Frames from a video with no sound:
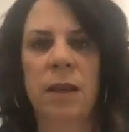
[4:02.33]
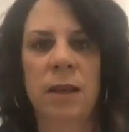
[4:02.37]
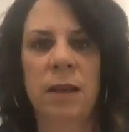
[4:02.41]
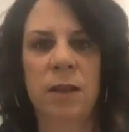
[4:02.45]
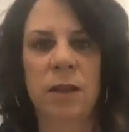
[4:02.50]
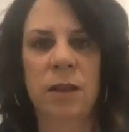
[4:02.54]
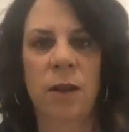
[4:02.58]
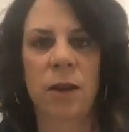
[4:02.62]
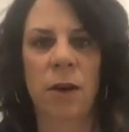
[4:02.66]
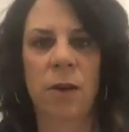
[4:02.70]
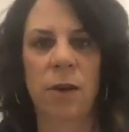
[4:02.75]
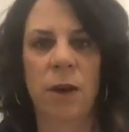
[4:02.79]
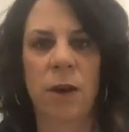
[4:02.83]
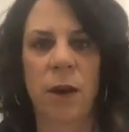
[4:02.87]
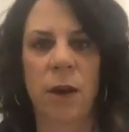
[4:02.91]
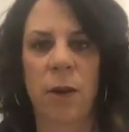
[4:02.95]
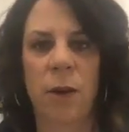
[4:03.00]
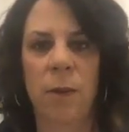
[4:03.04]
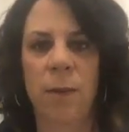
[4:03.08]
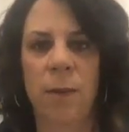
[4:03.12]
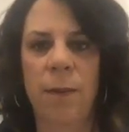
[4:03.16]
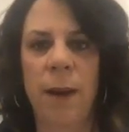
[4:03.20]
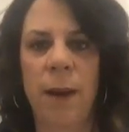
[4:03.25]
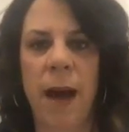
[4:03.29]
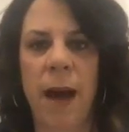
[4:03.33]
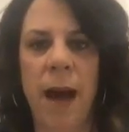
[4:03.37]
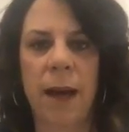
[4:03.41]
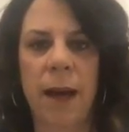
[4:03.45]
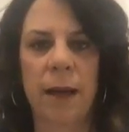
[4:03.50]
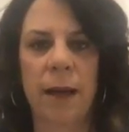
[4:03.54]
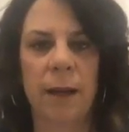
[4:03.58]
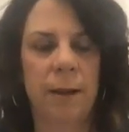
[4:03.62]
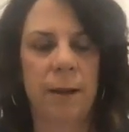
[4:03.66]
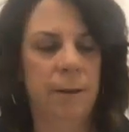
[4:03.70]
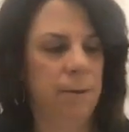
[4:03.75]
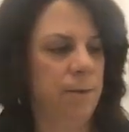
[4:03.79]
So I'll go
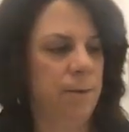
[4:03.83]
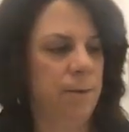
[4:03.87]
back.